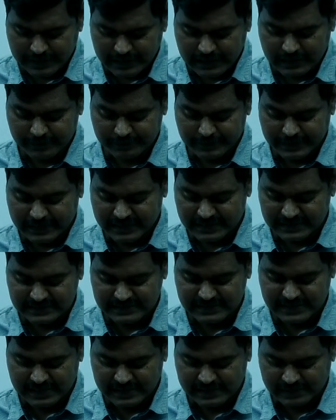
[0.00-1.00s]
better
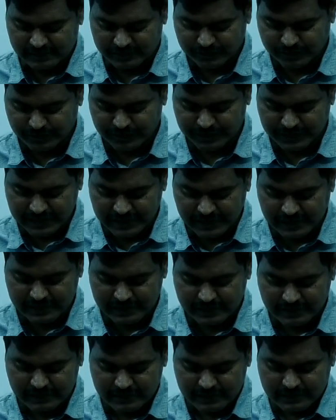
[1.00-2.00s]
managed data. So
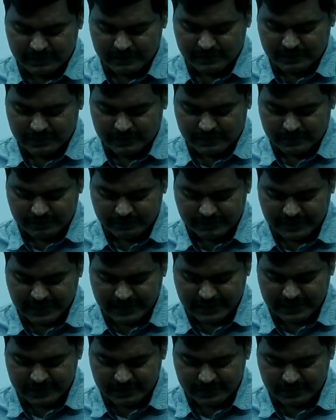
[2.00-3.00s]
here we
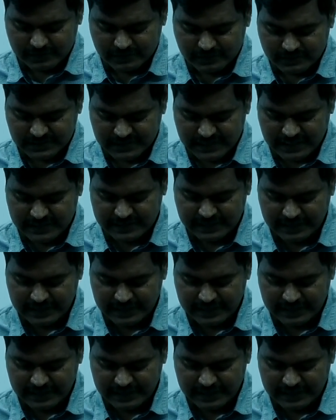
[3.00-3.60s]
can share